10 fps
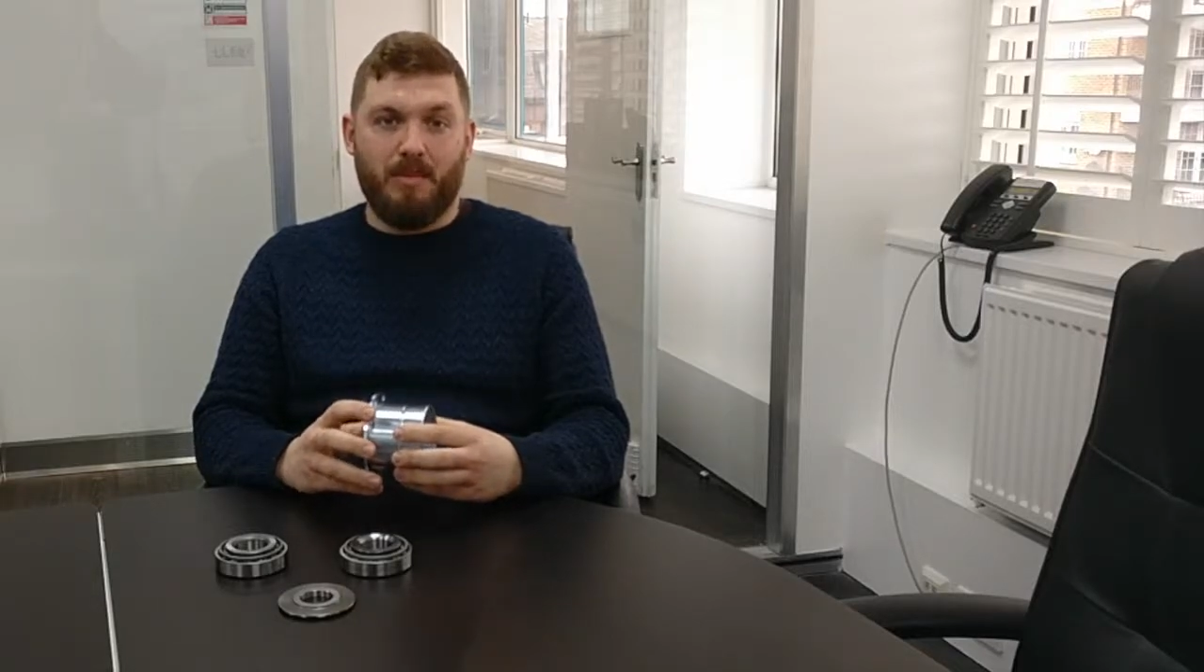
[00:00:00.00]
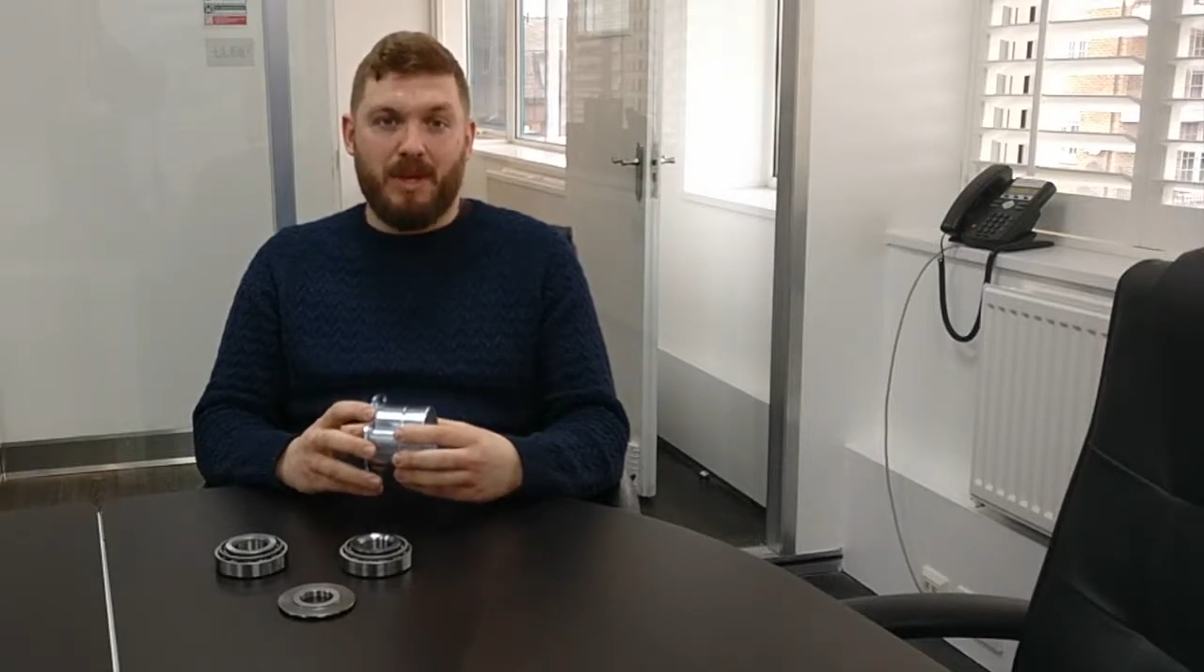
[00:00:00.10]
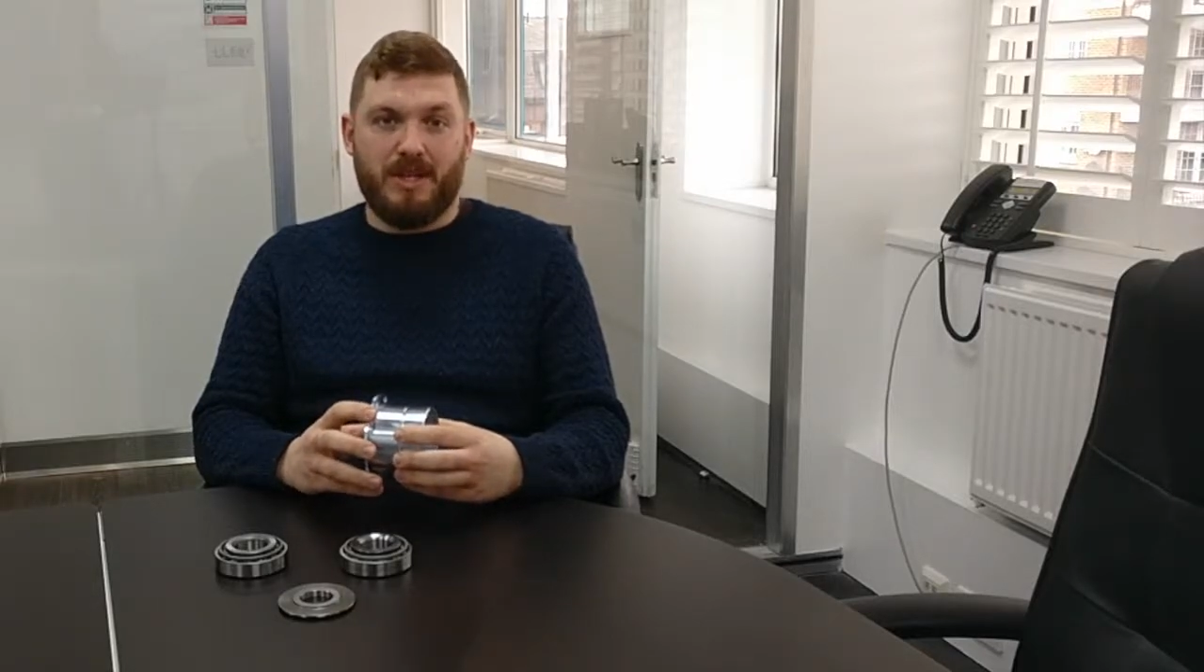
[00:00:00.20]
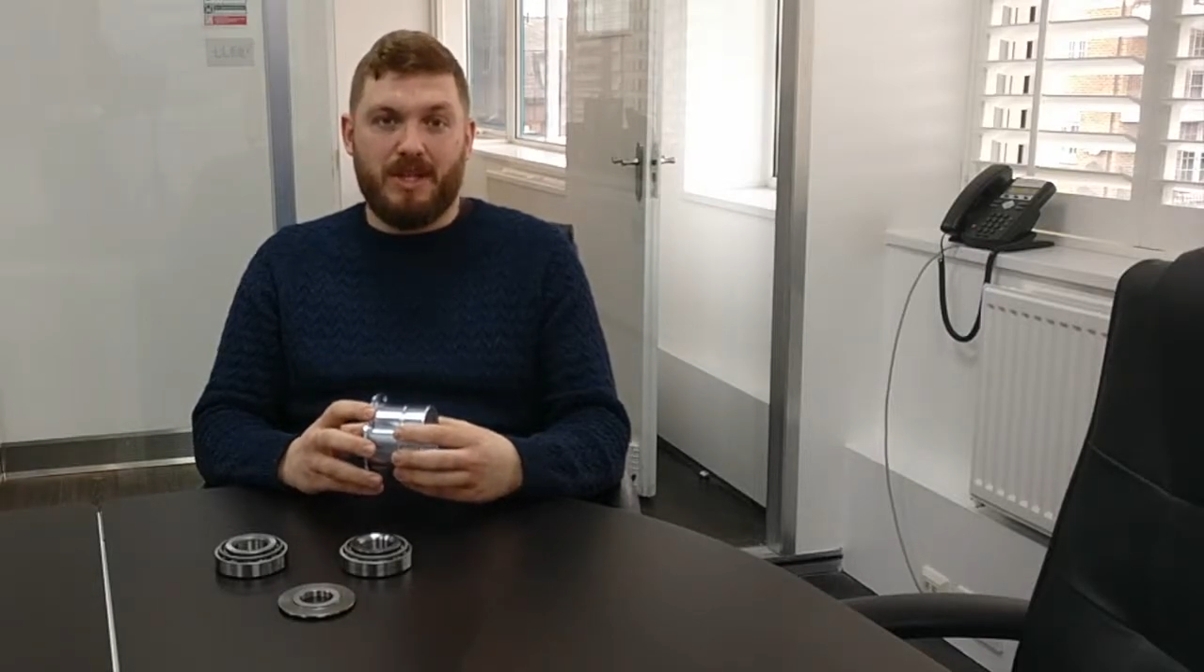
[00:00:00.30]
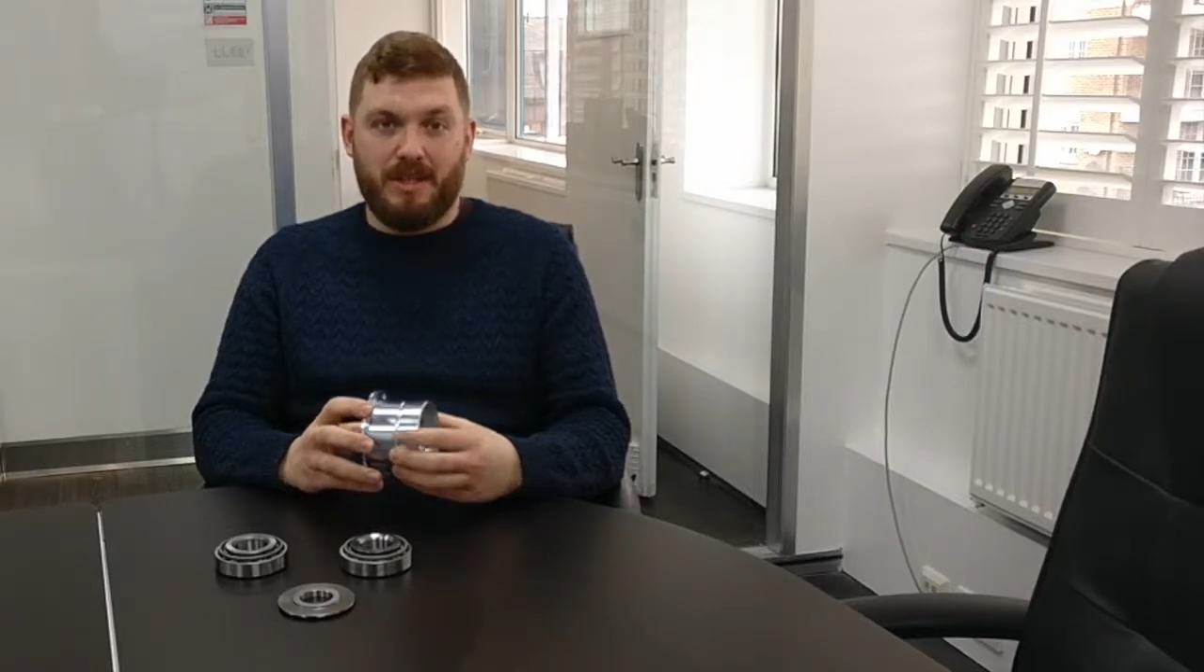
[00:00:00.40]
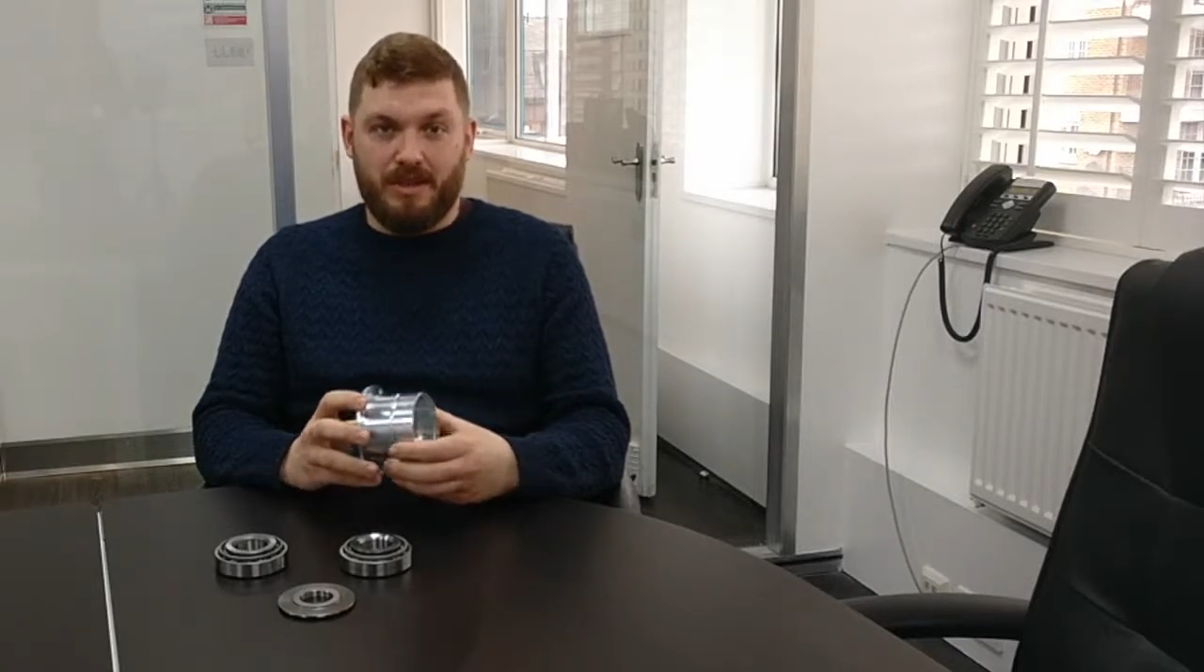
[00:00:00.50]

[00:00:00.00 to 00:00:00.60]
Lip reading: which is